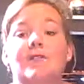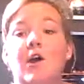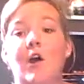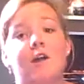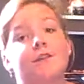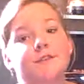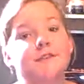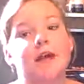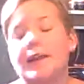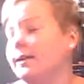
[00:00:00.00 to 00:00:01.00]
I have all
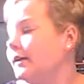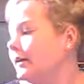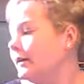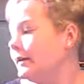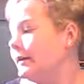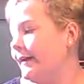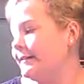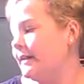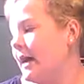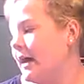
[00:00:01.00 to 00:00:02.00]
those done,
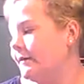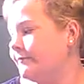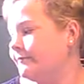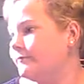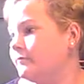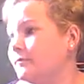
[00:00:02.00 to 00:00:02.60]
and um,